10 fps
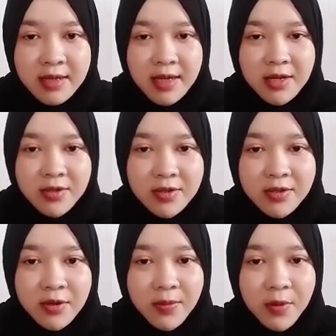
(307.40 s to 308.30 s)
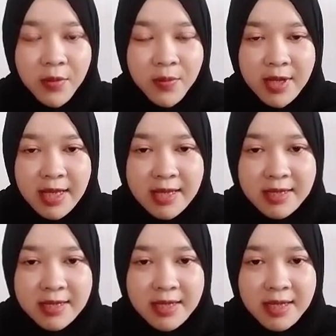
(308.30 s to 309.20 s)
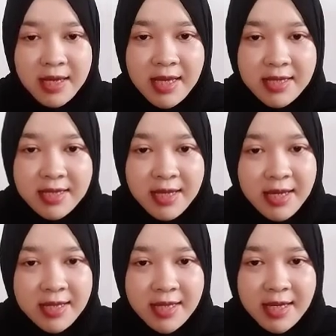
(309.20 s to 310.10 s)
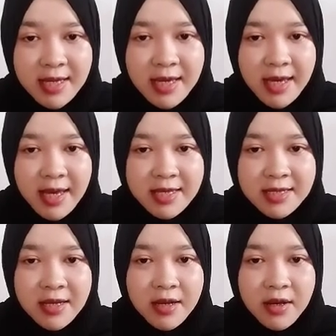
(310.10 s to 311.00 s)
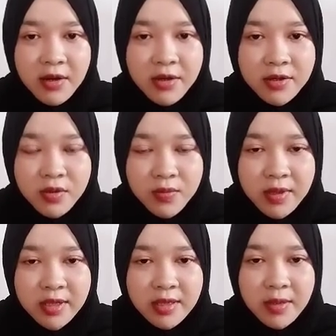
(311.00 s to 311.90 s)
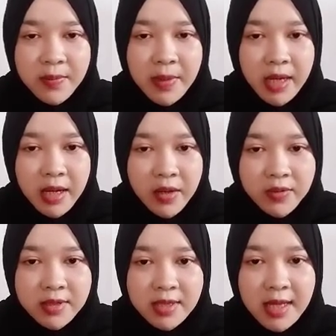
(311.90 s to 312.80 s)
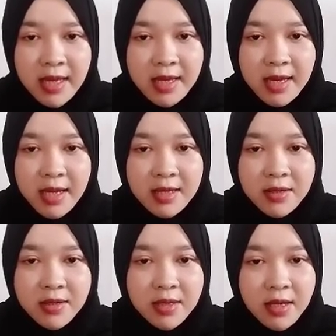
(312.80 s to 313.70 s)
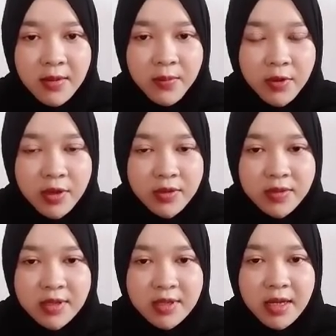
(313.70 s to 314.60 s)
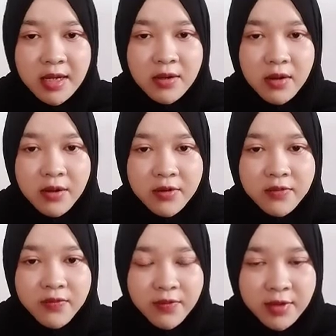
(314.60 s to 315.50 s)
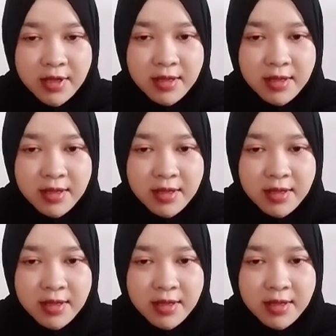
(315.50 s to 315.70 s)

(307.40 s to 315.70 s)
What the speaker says: heterotroph component is acting as consumers because they cannot produce their own food.